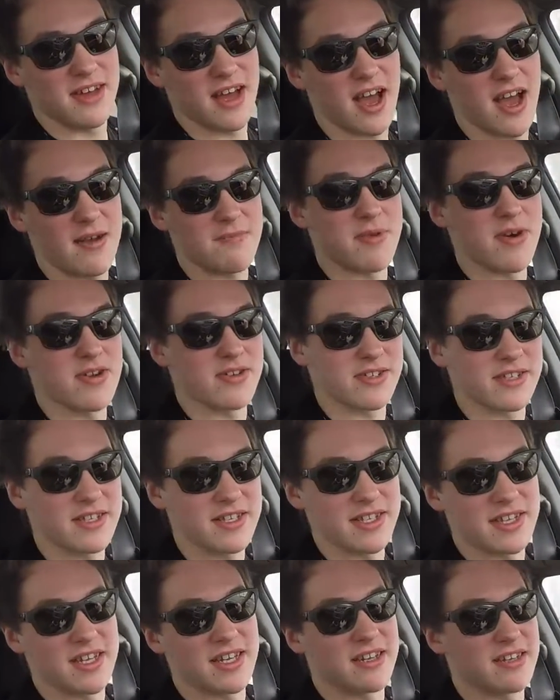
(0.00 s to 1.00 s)
I
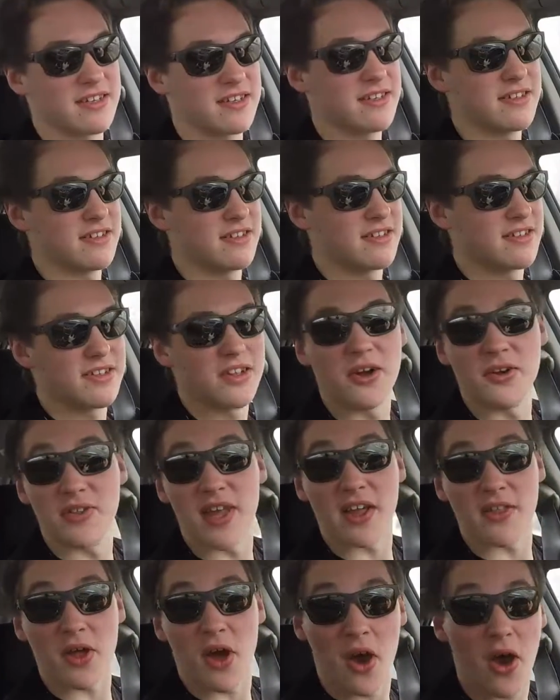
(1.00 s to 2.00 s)
personally learned
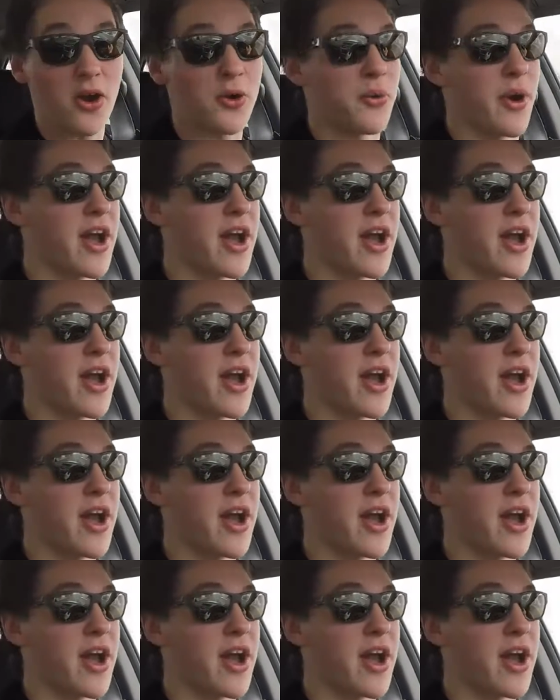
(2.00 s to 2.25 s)
that the hard